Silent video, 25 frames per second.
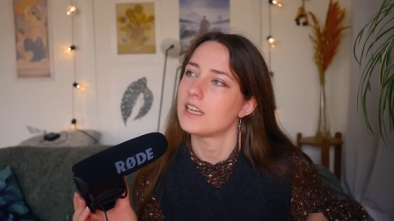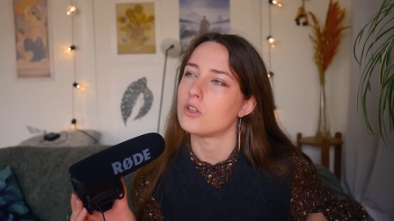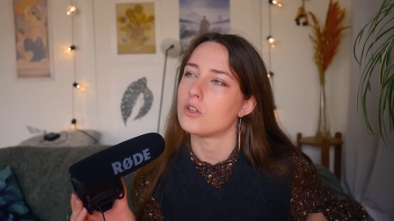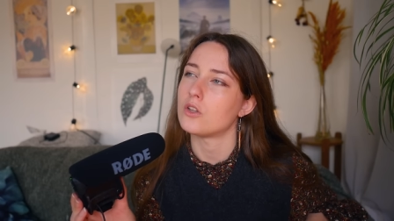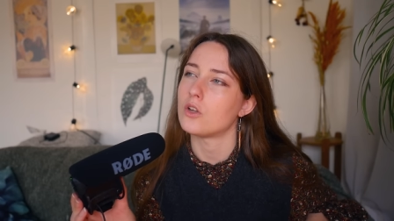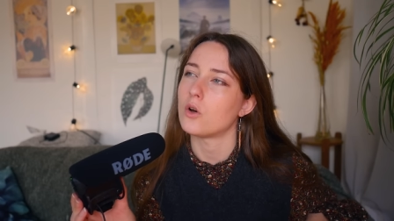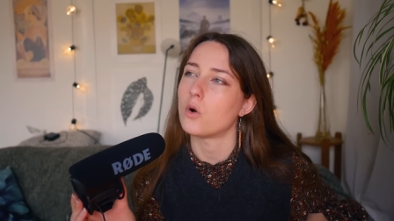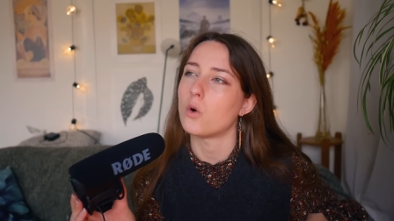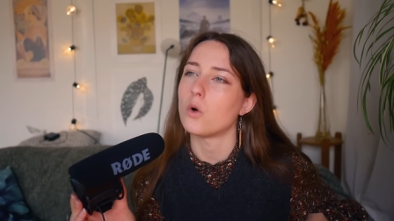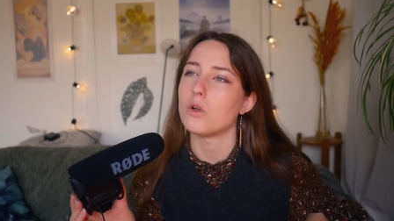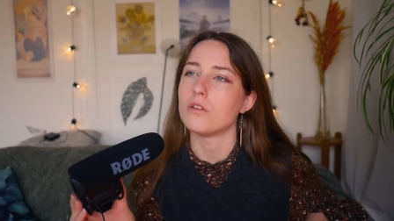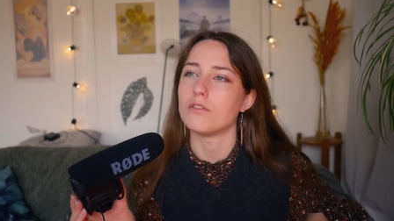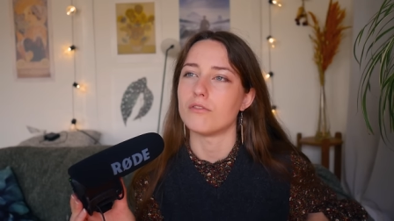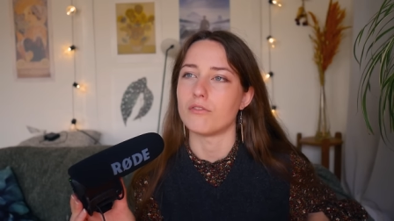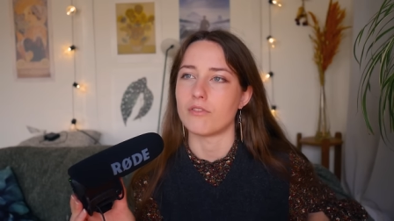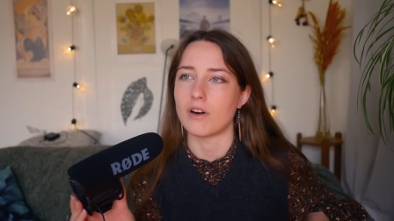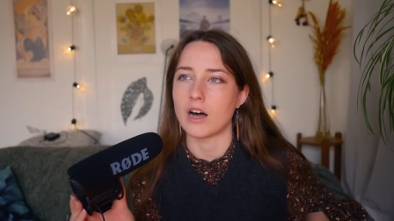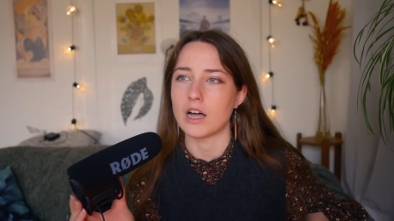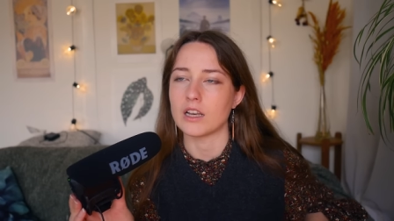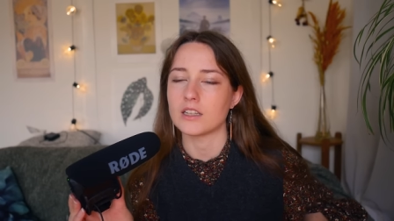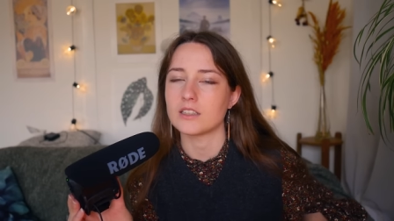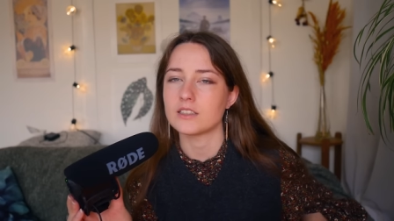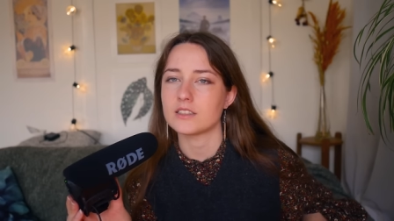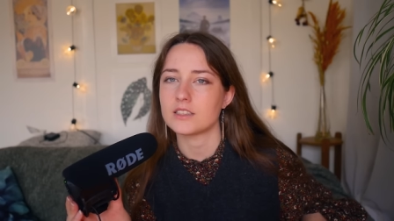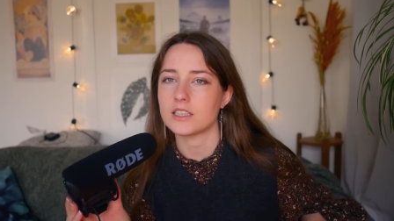The whole
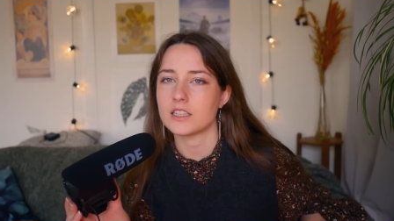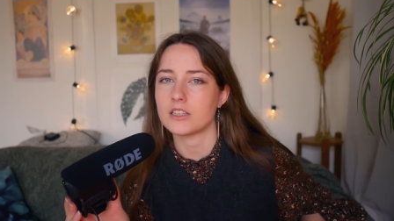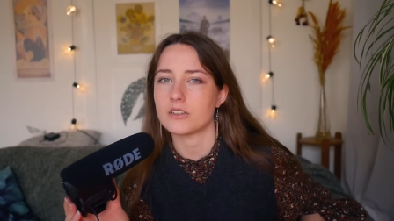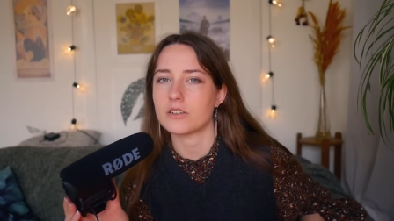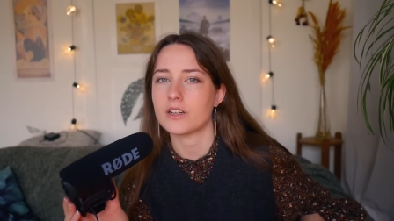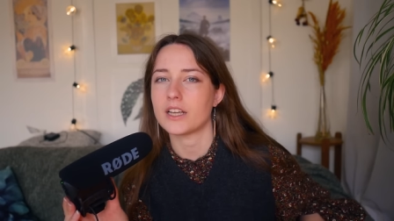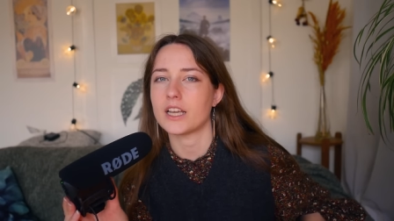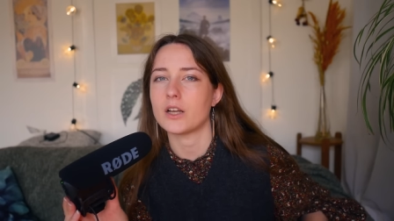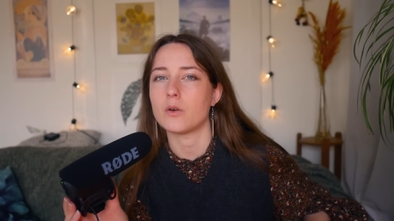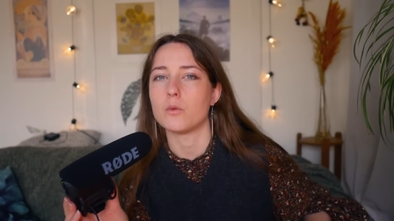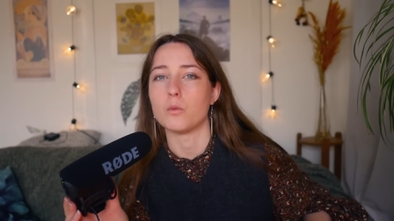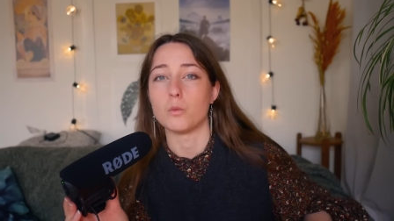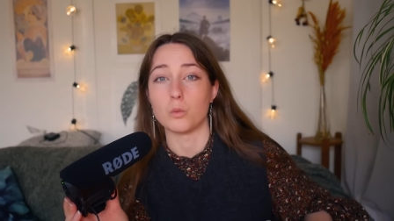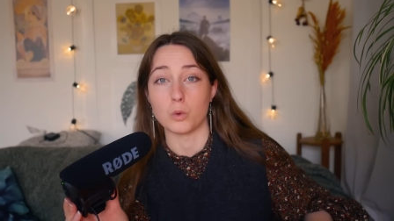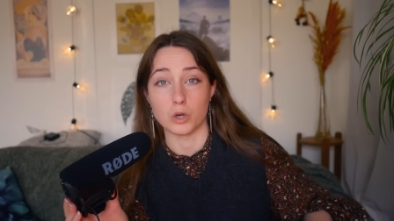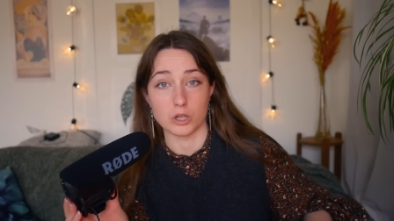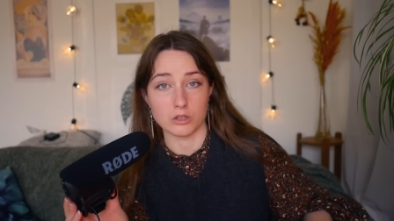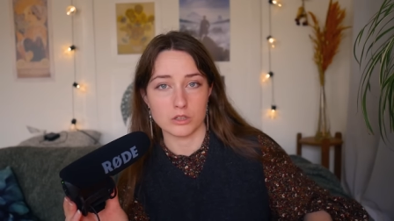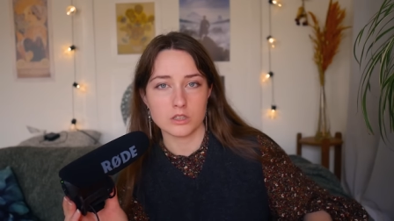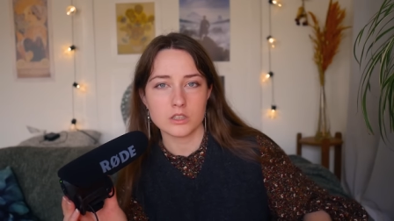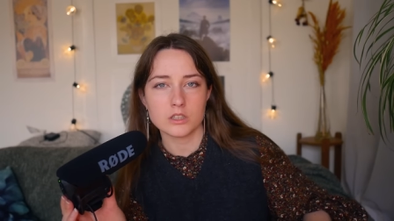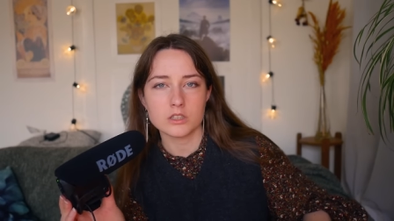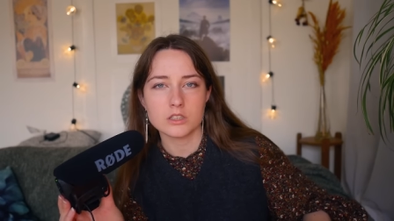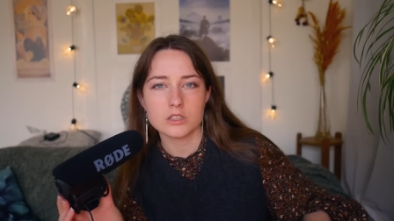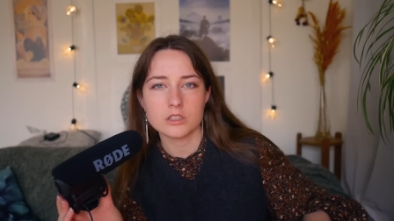volunteering
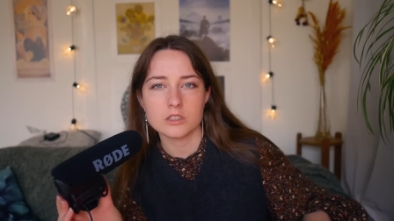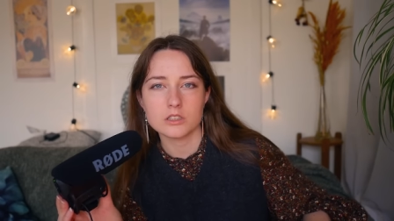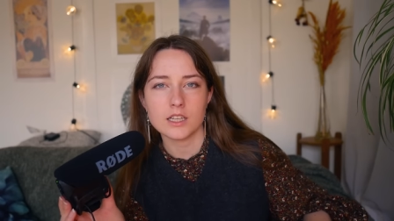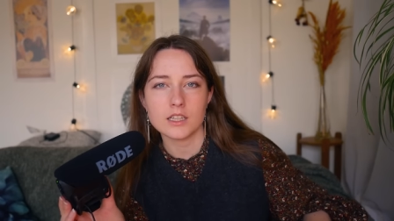works